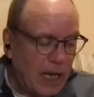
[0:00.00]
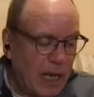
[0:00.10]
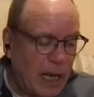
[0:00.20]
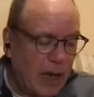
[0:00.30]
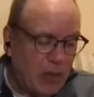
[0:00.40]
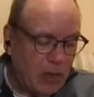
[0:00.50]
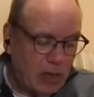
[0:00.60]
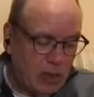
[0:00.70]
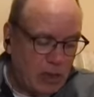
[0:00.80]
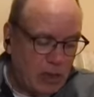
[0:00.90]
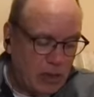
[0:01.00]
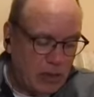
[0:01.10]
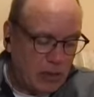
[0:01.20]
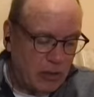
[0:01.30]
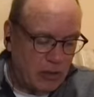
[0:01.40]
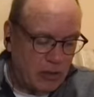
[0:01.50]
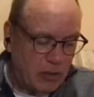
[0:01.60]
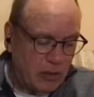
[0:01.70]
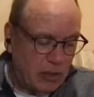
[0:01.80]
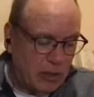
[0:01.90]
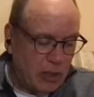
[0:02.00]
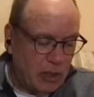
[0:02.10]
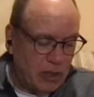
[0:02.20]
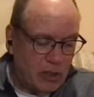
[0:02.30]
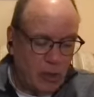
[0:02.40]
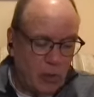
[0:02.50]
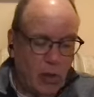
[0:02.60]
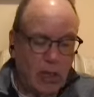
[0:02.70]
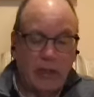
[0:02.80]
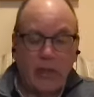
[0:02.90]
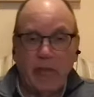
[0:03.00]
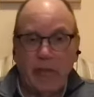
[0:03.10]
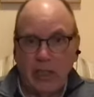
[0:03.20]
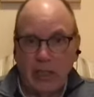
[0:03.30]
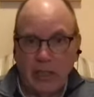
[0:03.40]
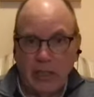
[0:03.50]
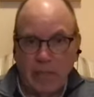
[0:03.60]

How did, dear sir, did you cross the flood?